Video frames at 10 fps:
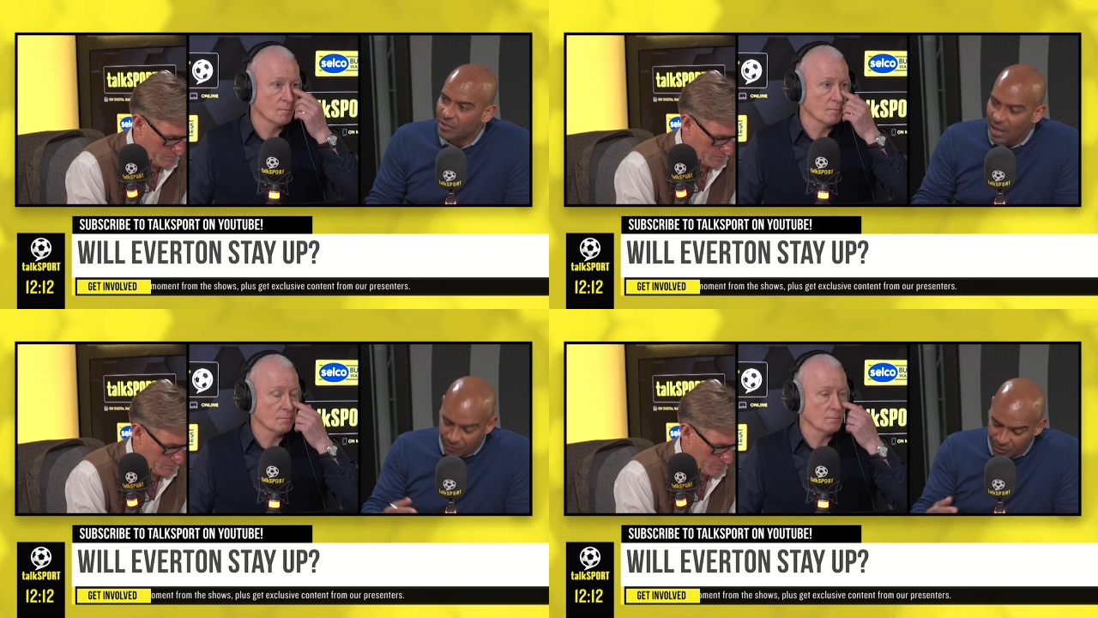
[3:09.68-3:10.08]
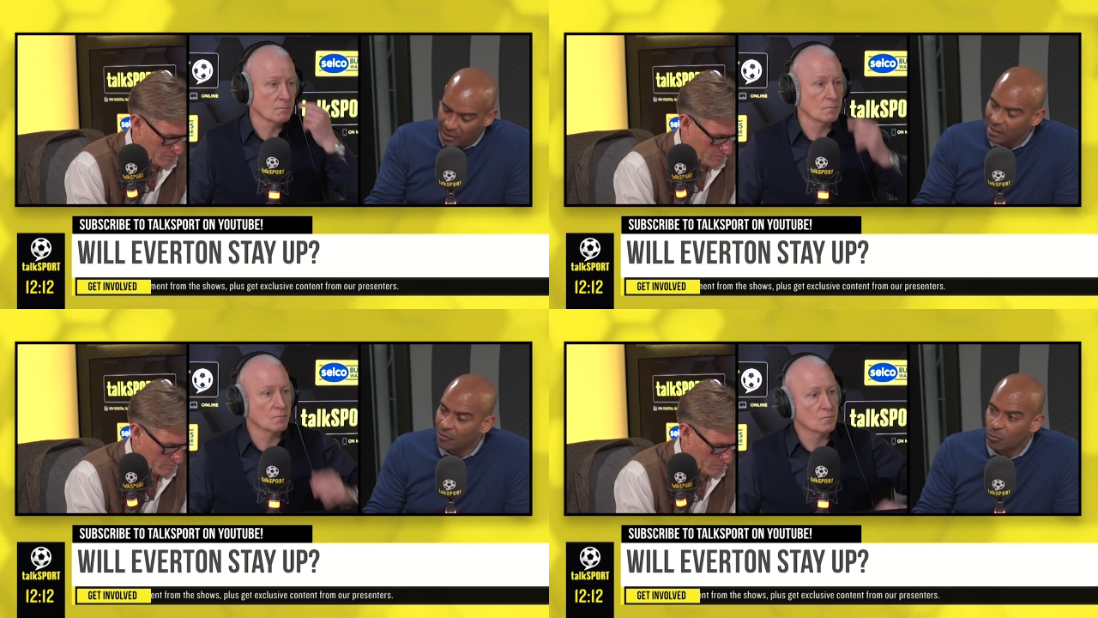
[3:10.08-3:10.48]
Speaker 1: of depth and
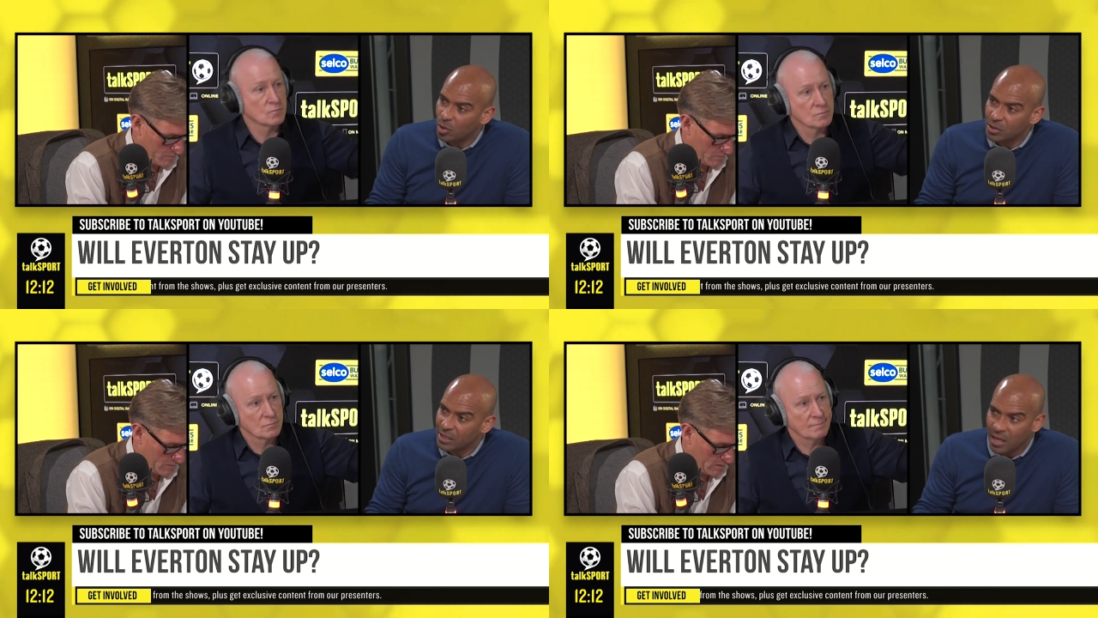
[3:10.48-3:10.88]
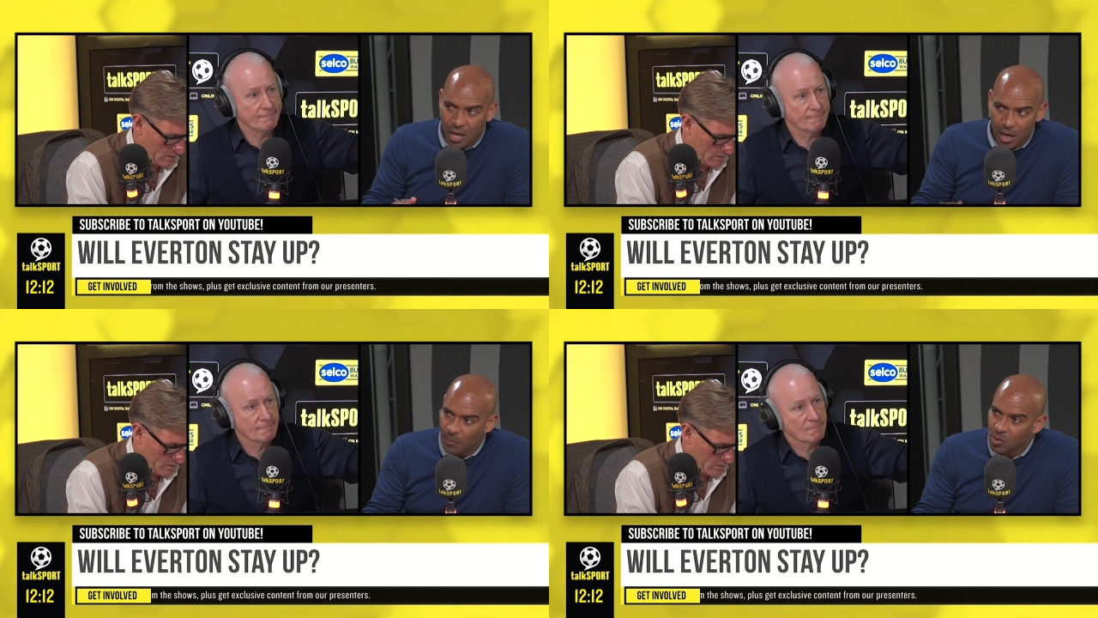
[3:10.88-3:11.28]
the lack of quality
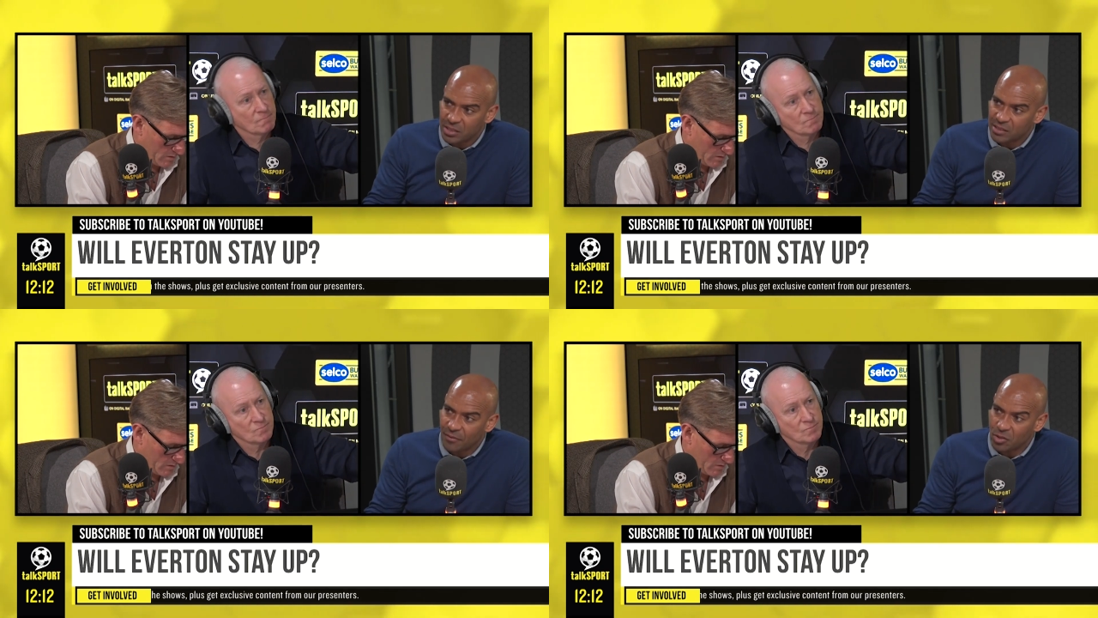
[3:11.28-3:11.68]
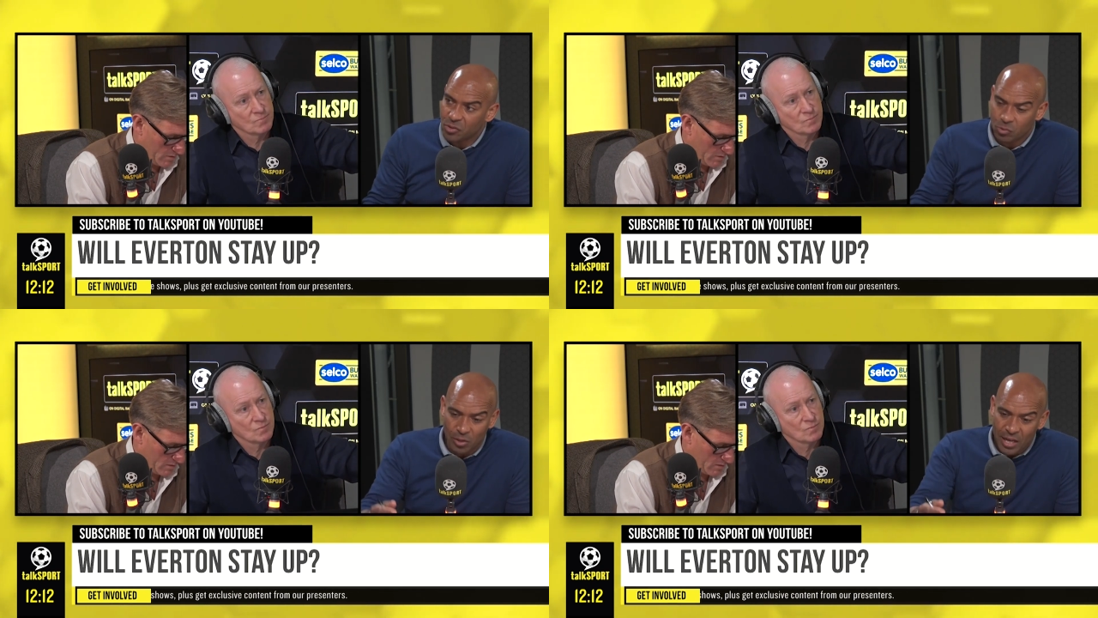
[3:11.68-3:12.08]
amongst his
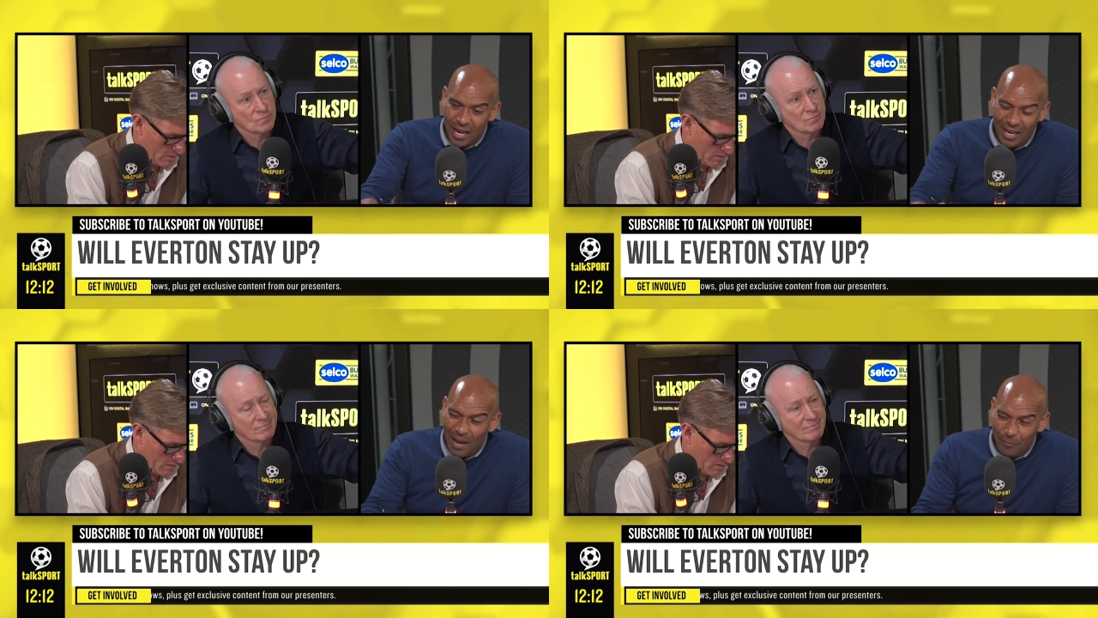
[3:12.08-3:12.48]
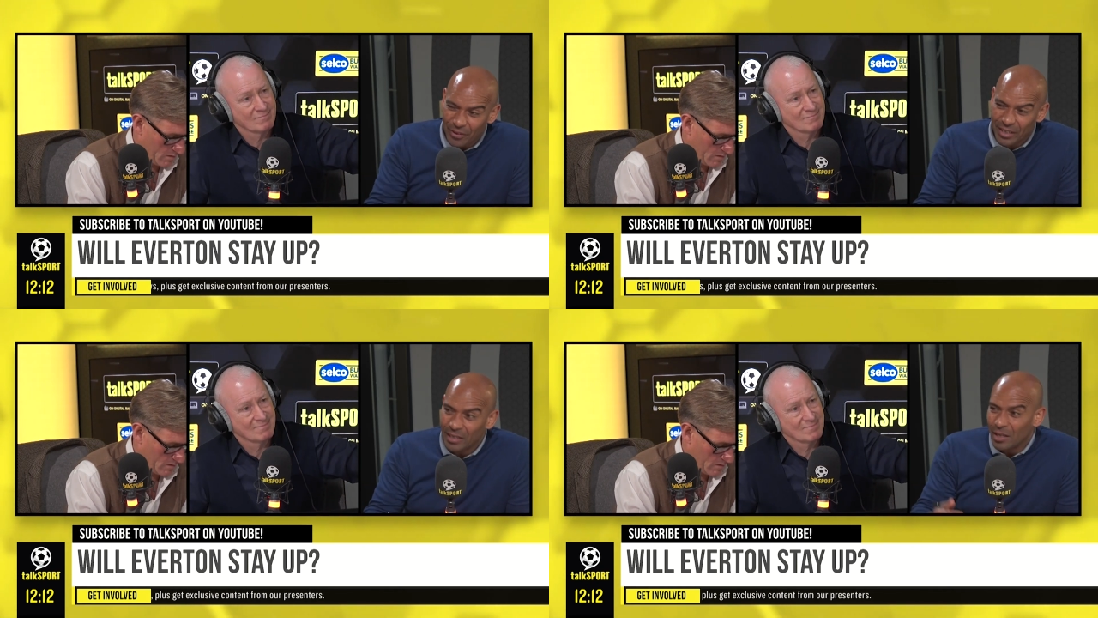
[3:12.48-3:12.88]
Everton squad. And I'm
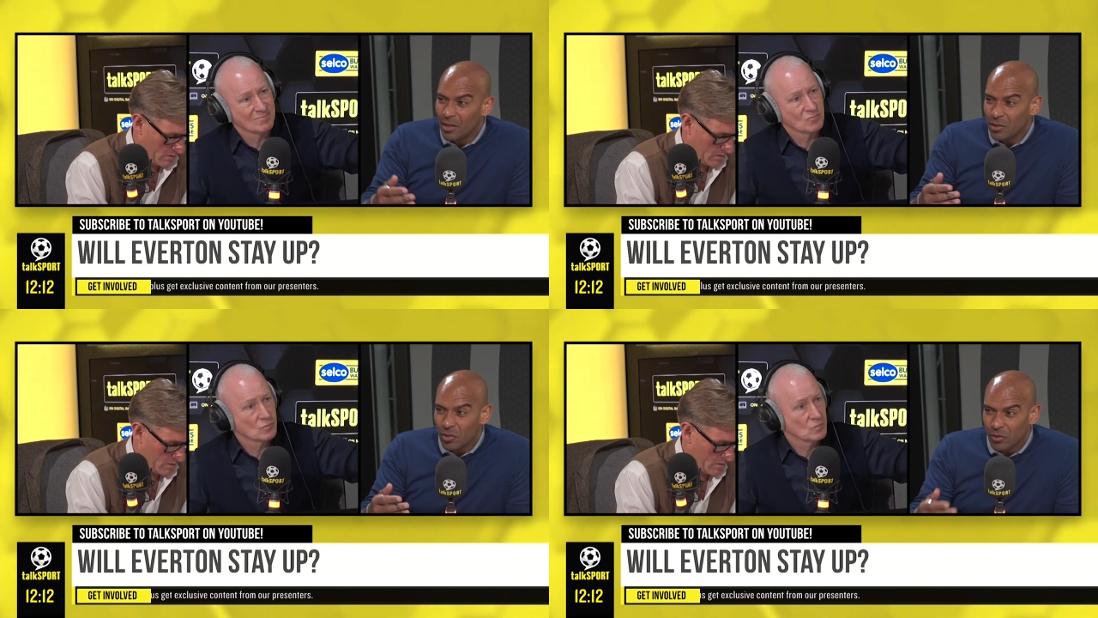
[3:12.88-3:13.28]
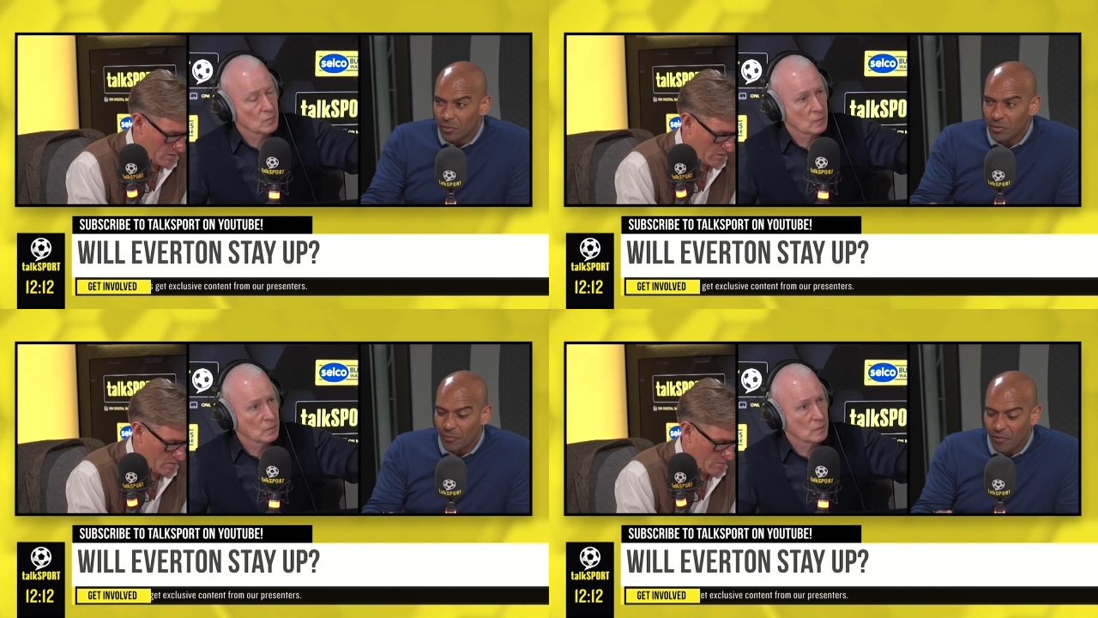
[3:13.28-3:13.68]
thinking,
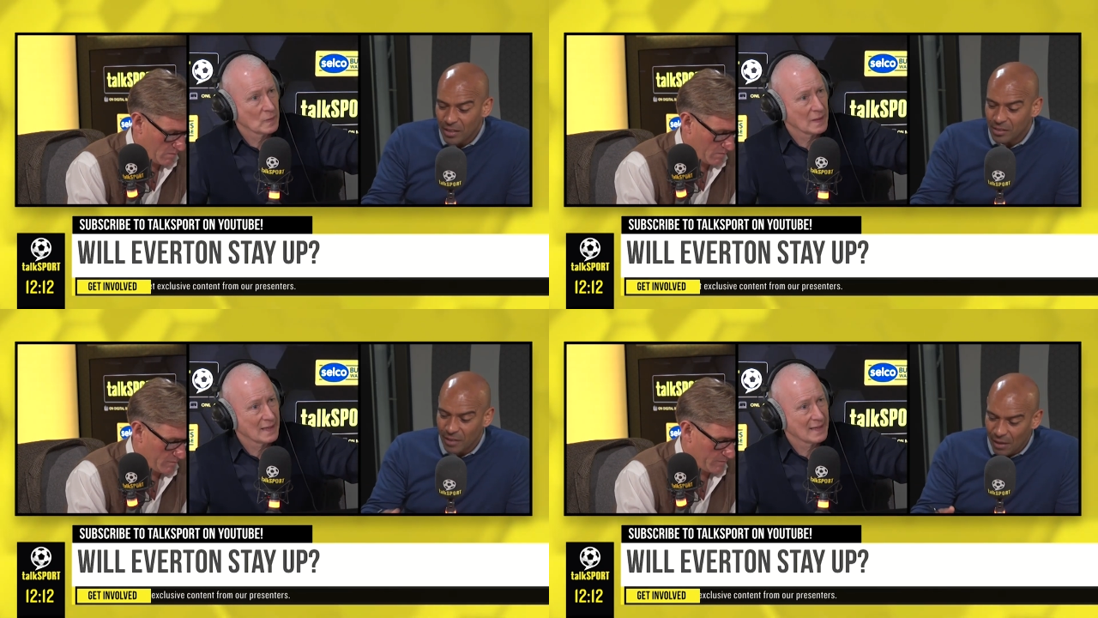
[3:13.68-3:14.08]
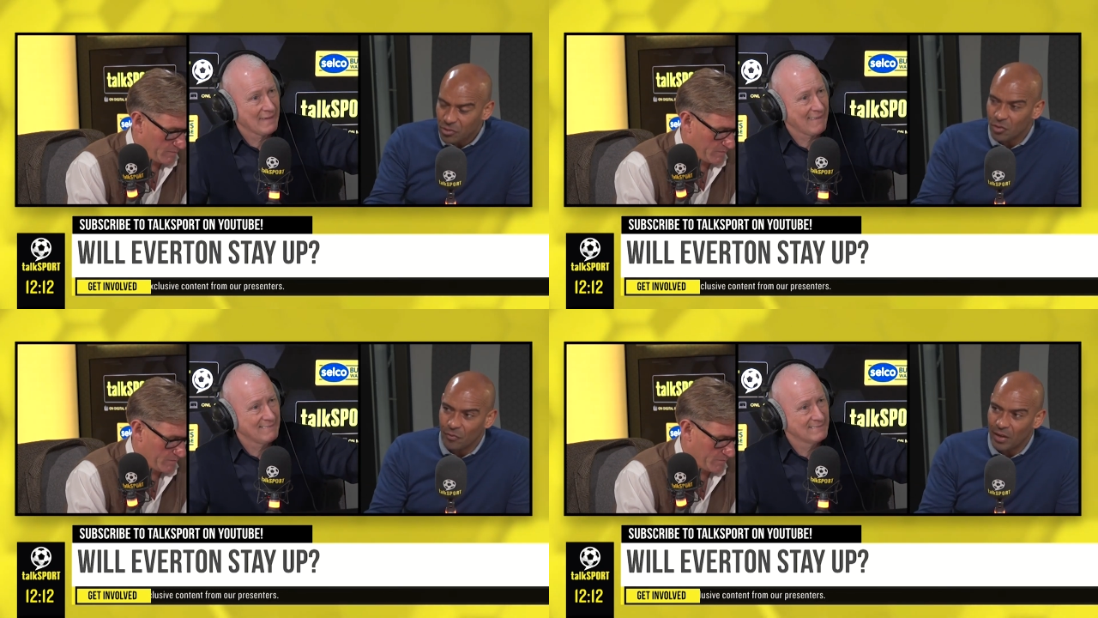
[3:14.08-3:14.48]
the Everton